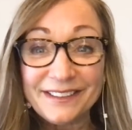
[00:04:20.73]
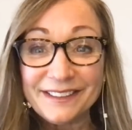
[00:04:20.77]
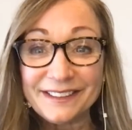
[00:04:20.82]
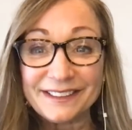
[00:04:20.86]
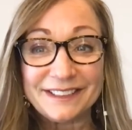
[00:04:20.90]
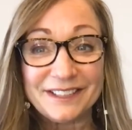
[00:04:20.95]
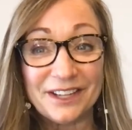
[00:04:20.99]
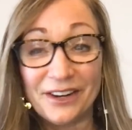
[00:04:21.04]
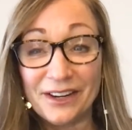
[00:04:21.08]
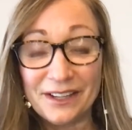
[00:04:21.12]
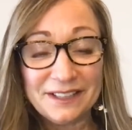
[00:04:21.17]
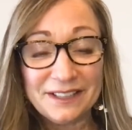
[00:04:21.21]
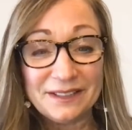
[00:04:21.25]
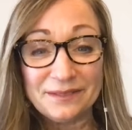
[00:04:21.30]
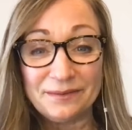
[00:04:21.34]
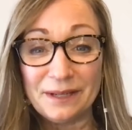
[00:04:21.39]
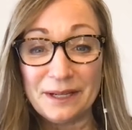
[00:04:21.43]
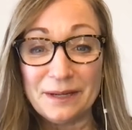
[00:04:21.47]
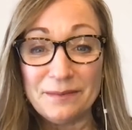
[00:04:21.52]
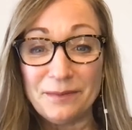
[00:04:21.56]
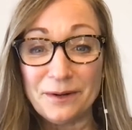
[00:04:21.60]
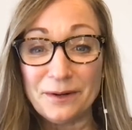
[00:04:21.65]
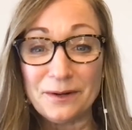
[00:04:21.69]
and talked to
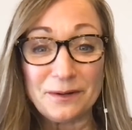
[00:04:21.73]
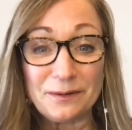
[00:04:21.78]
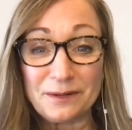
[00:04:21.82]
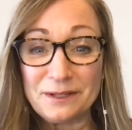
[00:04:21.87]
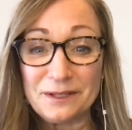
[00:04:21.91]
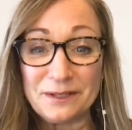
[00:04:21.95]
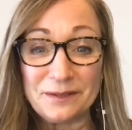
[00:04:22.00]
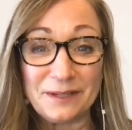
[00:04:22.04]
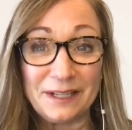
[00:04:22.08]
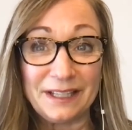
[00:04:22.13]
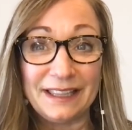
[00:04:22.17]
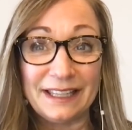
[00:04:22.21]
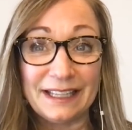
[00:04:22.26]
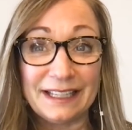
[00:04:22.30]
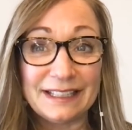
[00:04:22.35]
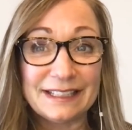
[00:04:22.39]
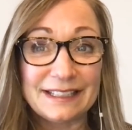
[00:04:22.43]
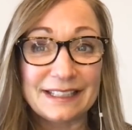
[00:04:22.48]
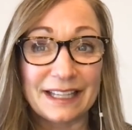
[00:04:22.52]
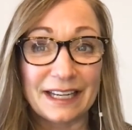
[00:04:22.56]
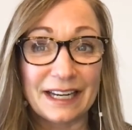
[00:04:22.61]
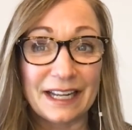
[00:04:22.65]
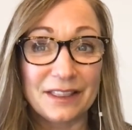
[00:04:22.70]
people who were doing things
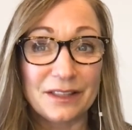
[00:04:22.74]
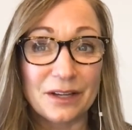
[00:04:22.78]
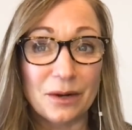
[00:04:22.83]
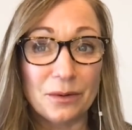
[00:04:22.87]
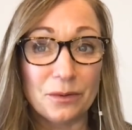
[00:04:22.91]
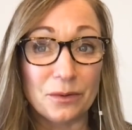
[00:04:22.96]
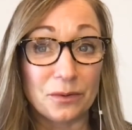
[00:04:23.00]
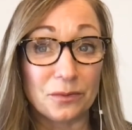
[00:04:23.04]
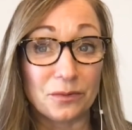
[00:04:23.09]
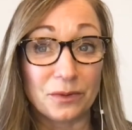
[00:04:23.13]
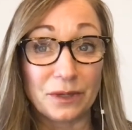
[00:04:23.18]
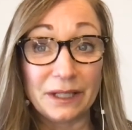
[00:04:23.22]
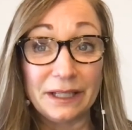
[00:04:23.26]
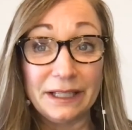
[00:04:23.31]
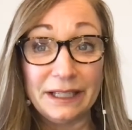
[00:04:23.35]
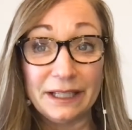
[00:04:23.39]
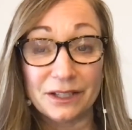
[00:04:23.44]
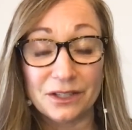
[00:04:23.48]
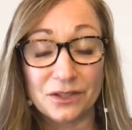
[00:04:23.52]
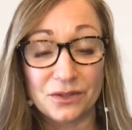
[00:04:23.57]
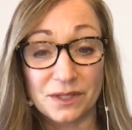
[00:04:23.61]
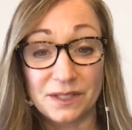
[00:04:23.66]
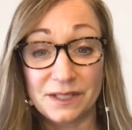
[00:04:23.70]
that I thought were really
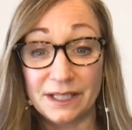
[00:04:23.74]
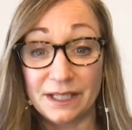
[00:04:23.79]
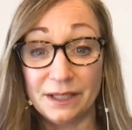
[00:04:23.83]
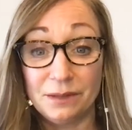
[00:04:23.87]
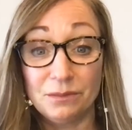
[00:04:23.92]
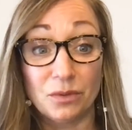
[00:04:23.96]
interesting,